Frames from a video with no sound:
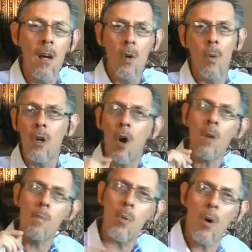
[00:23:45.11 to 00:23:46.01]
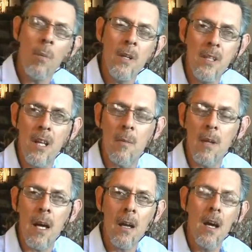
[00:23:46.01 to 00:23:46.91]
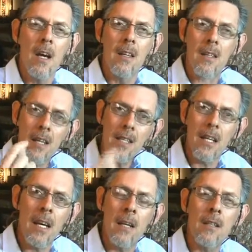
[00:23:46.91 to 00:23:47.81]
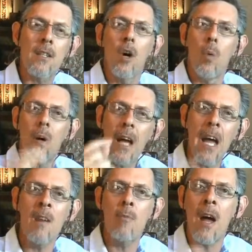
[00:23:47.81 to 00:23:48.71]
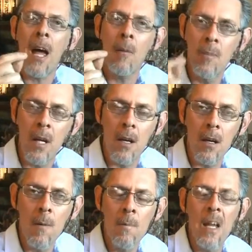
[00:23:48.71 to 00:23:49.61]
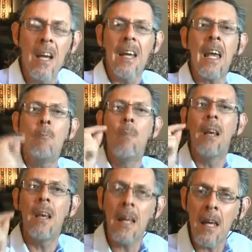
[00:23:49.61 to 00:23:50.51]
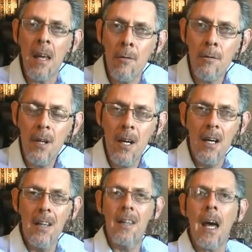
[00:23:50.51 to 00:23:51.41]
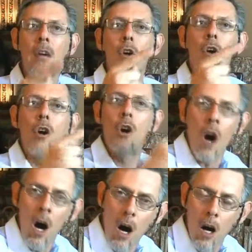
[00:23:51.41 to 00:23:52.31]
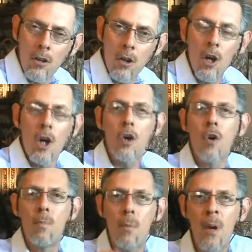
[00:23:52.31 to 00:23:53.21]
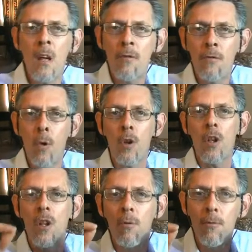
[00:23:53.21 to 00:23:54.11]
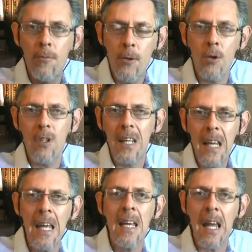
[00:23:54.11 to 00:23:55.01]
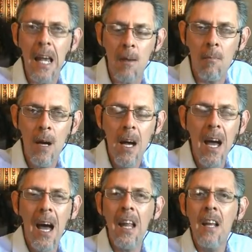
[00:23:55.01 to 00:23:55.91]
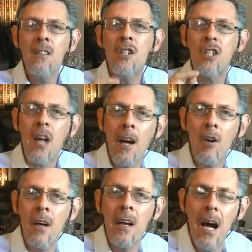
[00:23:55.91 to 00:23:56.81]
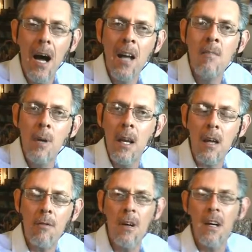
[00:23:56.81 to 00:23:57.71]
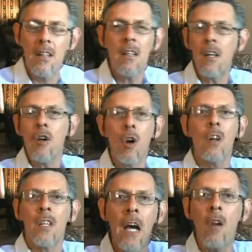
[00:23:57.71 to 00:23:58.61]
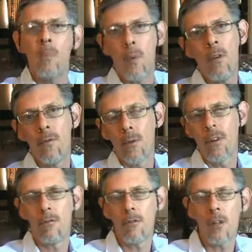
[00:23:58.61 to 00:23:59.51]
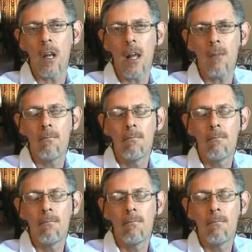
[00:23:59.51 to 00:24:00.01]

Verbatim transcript: When God promised him that, this is what Abraham did. He believed that God could bring forth the fruit in him, and he didn't stagger in unbelief, thinking God cannot bring forth the fruit in him.